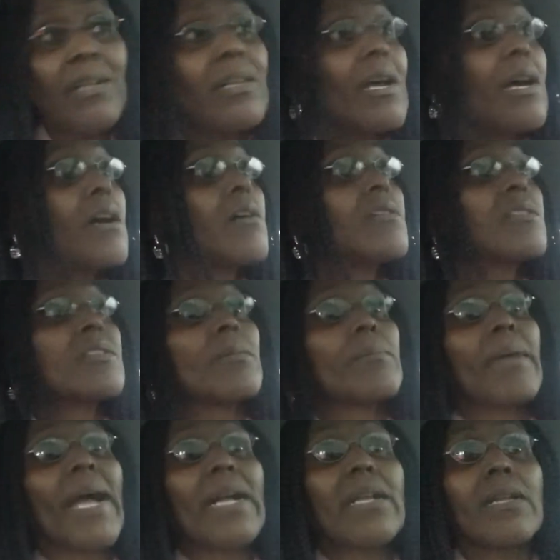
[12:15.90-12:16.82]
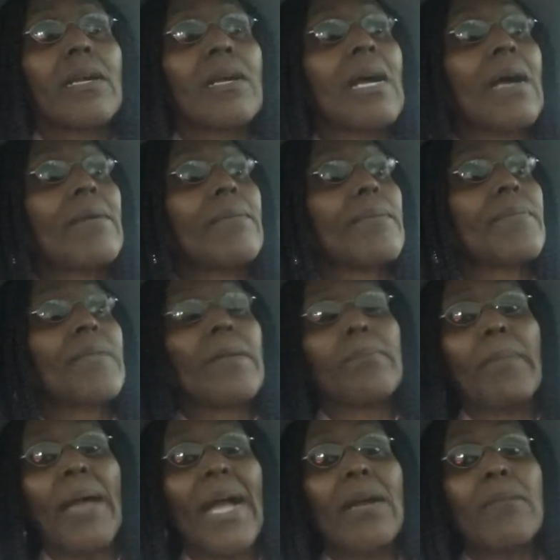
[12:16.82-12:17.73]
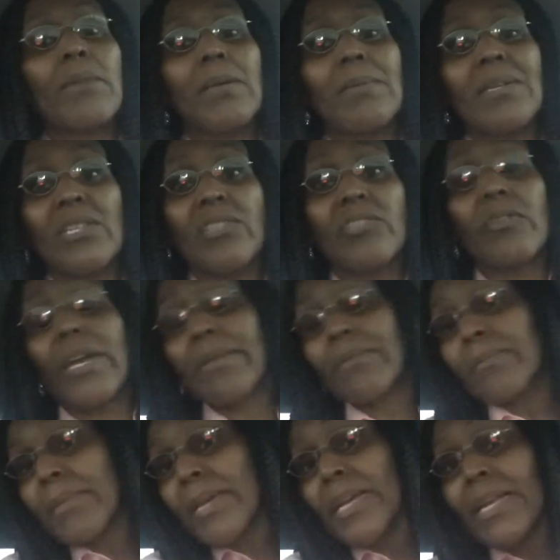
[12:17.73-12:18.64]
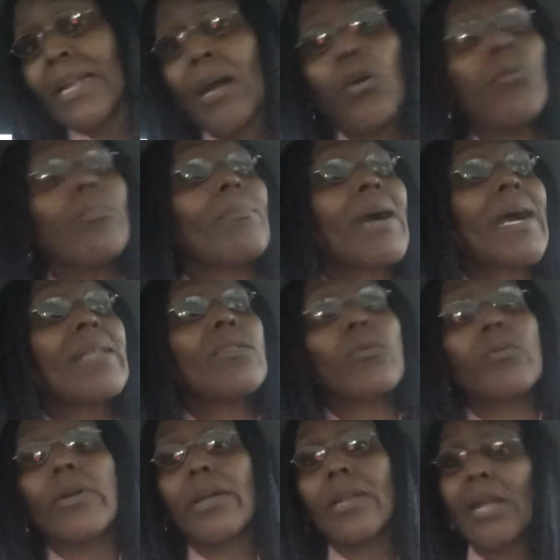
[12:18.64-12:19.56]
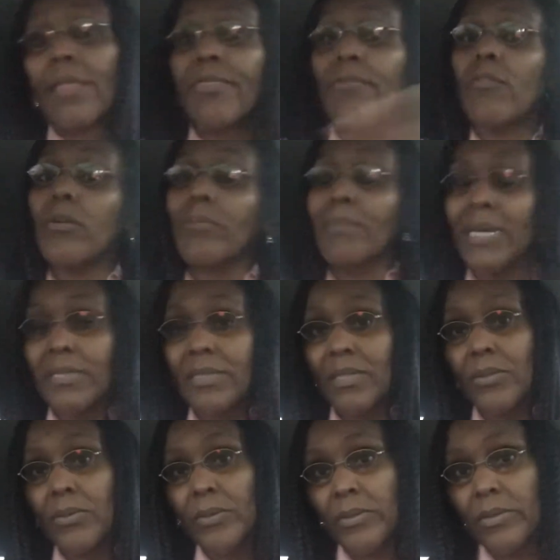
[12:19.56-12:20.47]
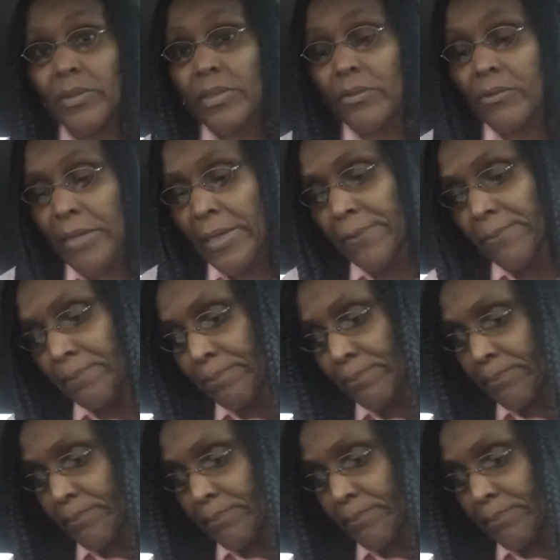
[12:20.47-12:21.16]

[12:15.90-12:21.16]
clothes and I didn't back him up. I just grabbed him and I opened my door and I threw him out the door on the ground.